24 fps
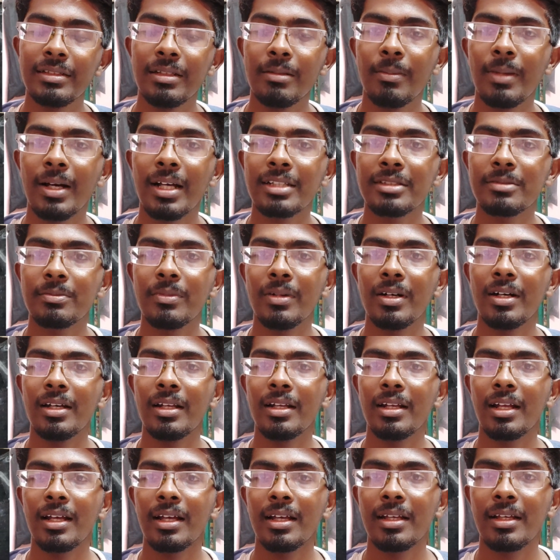the bass bar
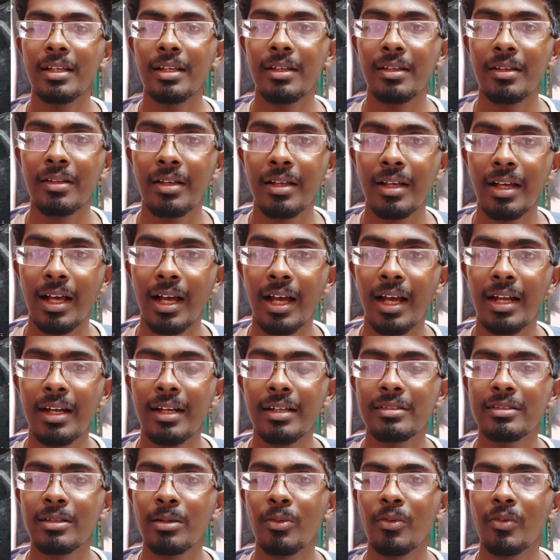I had
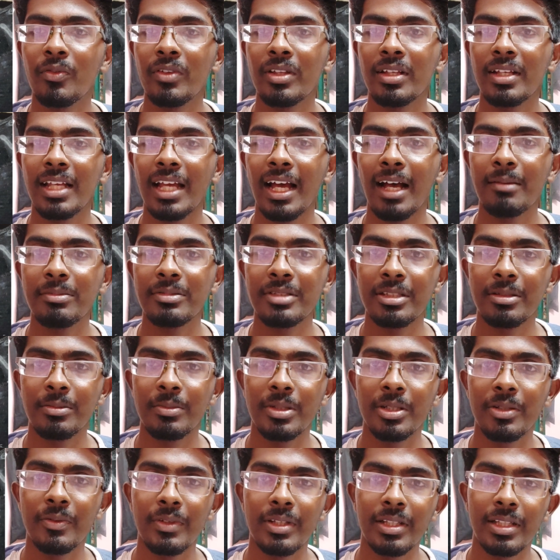some of the gaps in
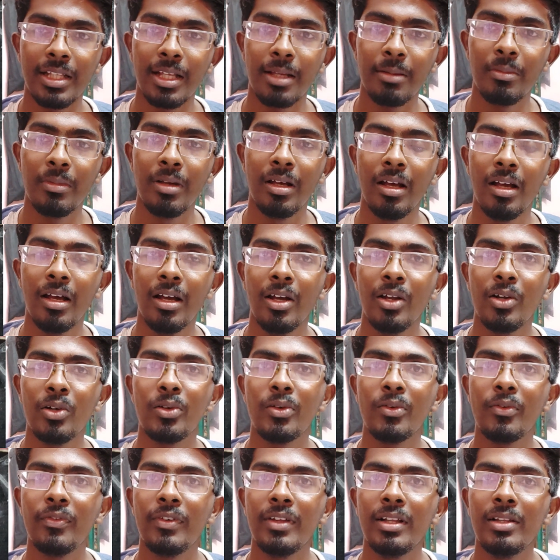between them. To
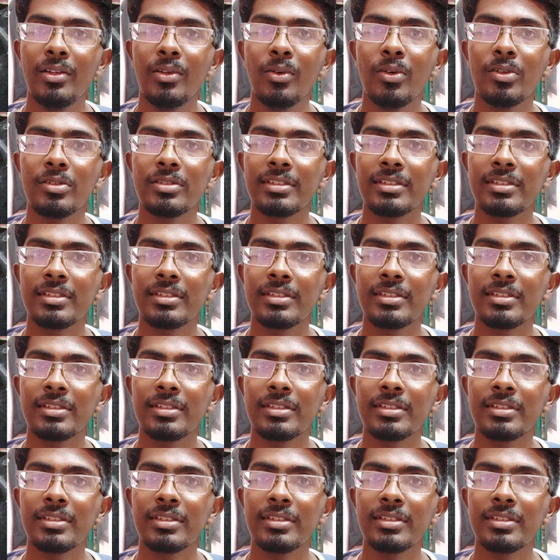fill those